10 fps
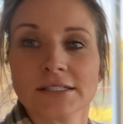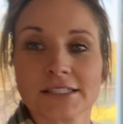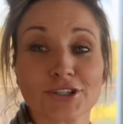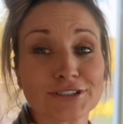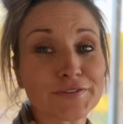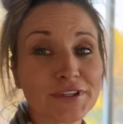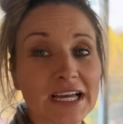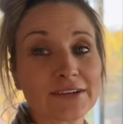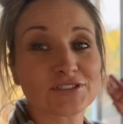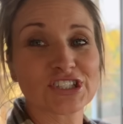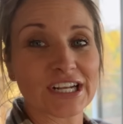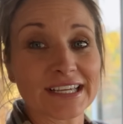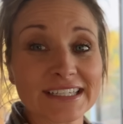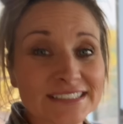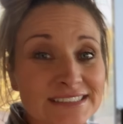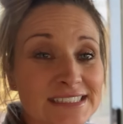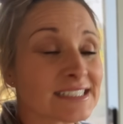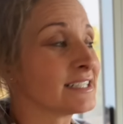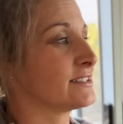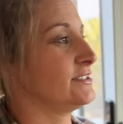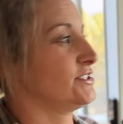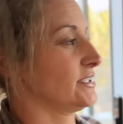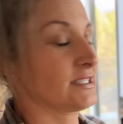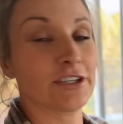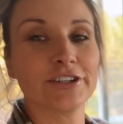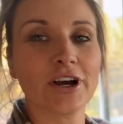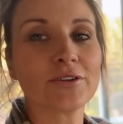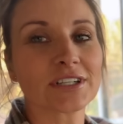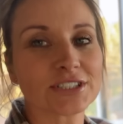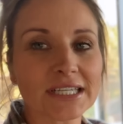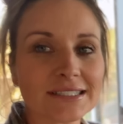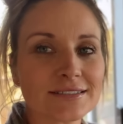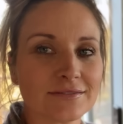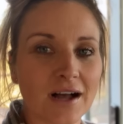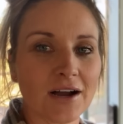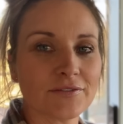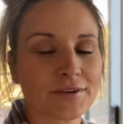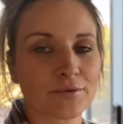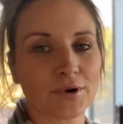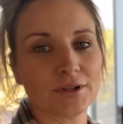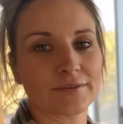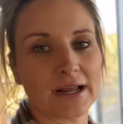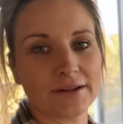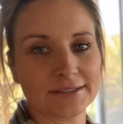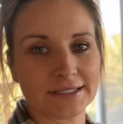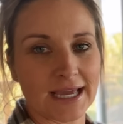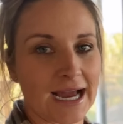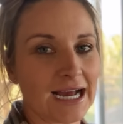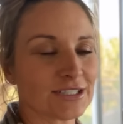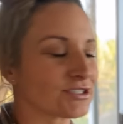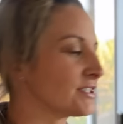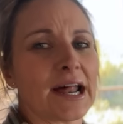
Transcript: To those of you that have chickens, just so you know, the chickens love to roll around in the ash.